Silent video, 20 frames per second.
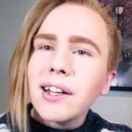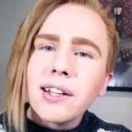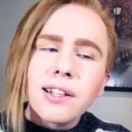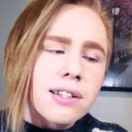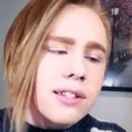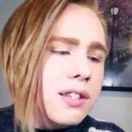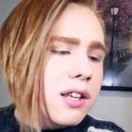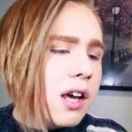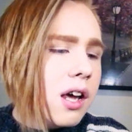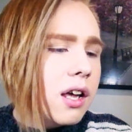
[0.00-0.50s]

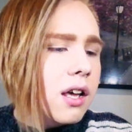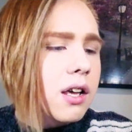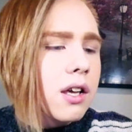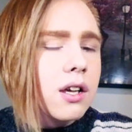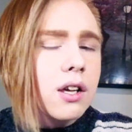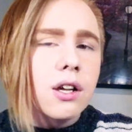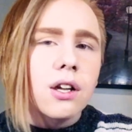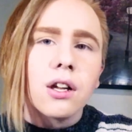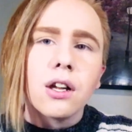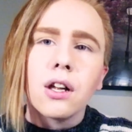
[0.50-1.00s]
is
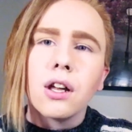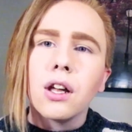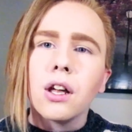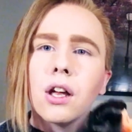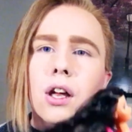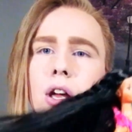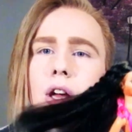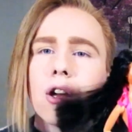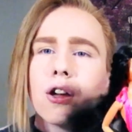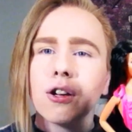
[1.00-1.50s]

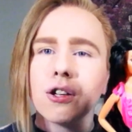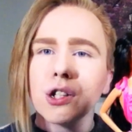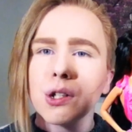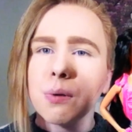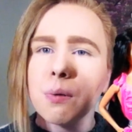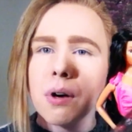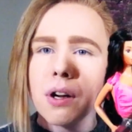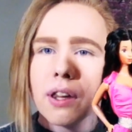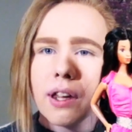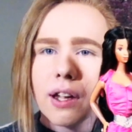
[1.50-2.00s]

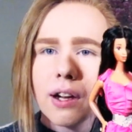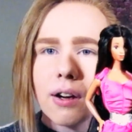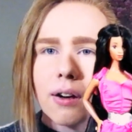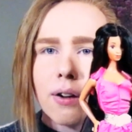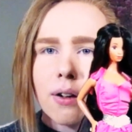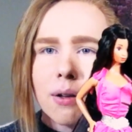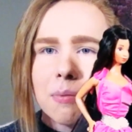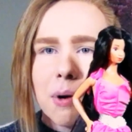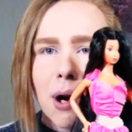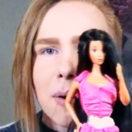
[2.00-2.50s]
Twirly
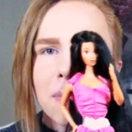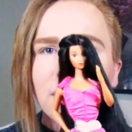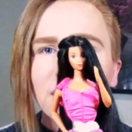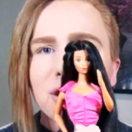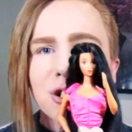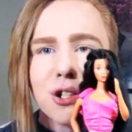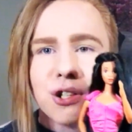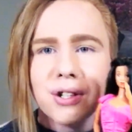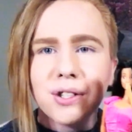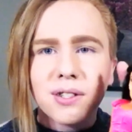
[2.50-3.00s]
Curl
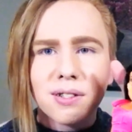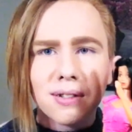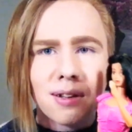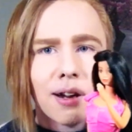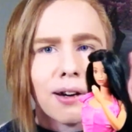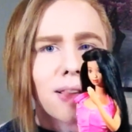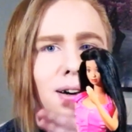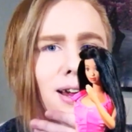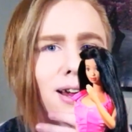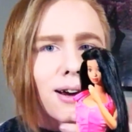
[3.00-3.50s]
Barbie. She just
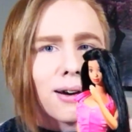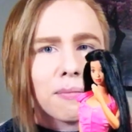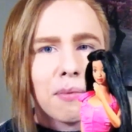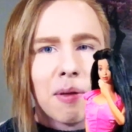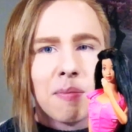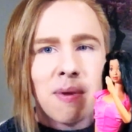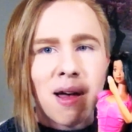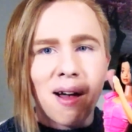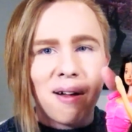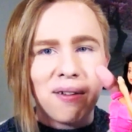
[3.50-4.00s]
got her hair in
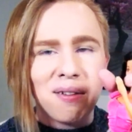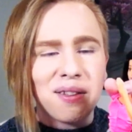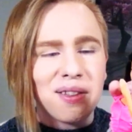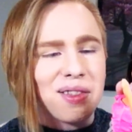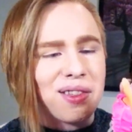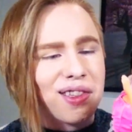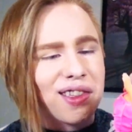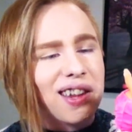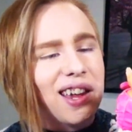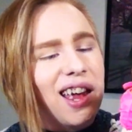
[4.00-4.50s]
my
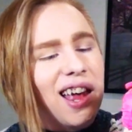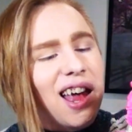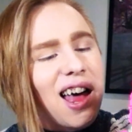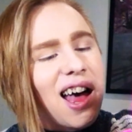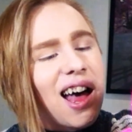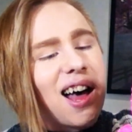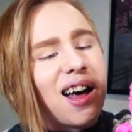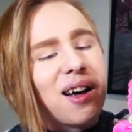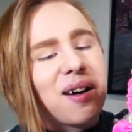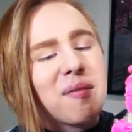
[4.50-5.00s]

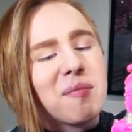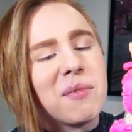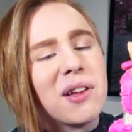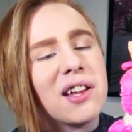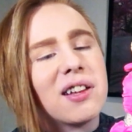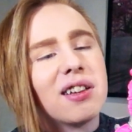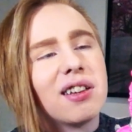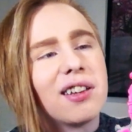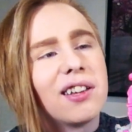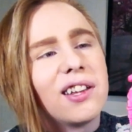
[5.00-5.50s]
mouth.